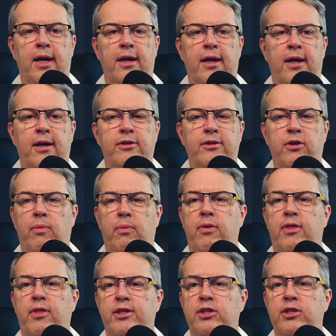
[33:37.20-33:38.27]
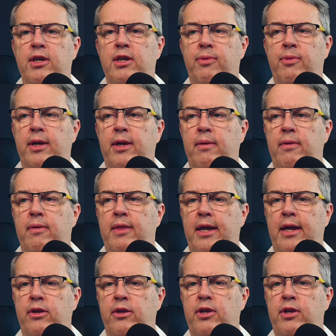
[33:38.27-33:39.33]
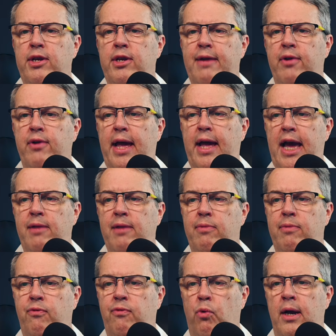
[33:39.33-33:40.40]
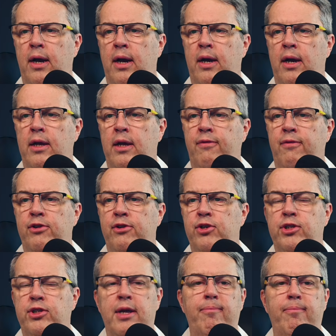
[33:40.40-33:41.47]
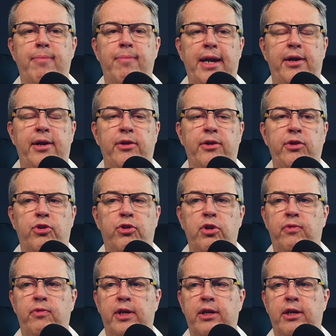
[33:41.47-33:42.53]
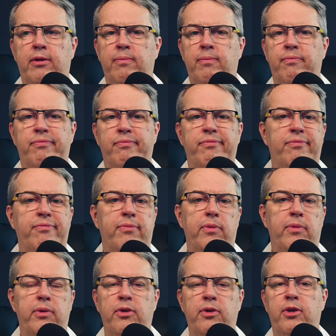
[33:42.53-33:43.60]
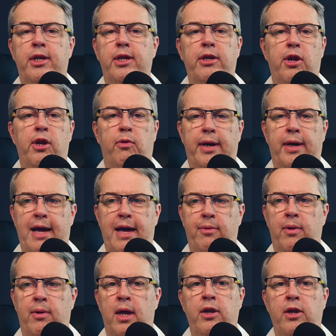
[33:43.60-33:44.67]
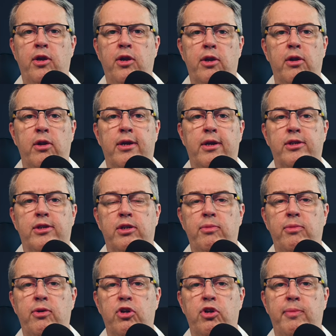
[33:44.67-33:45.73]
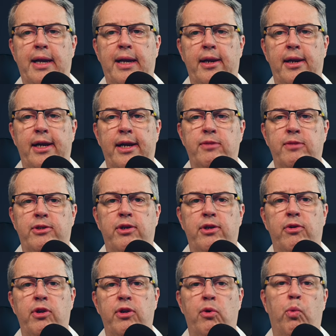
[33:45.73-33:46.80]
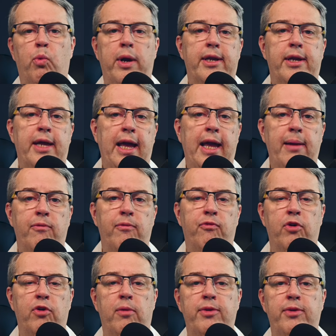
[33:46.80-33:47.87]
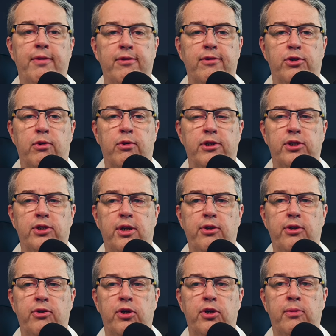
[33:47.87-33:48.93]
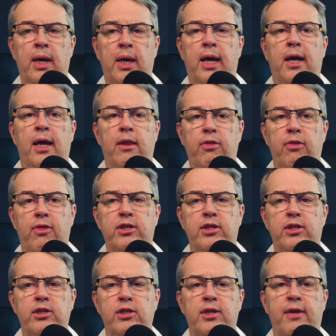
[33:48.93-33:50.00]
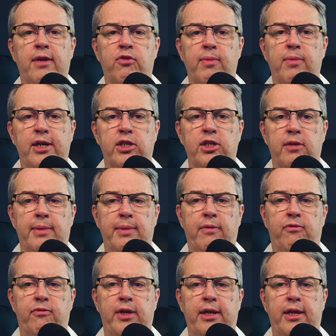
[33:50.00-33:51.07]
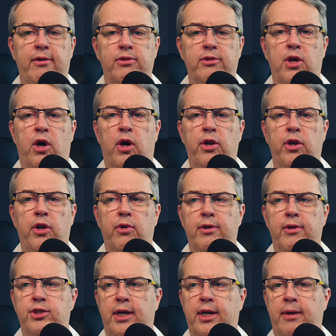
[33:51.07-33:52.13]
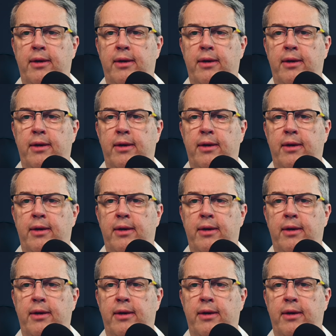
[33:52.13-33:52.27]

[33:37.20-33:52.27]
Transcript: So this is something that you never had before. If you just embedded a YouTube video, you didn't know what happened. You could look at some YouTube analytics, but you don't know what came from different sources on YouTube. This is information about videos on your site.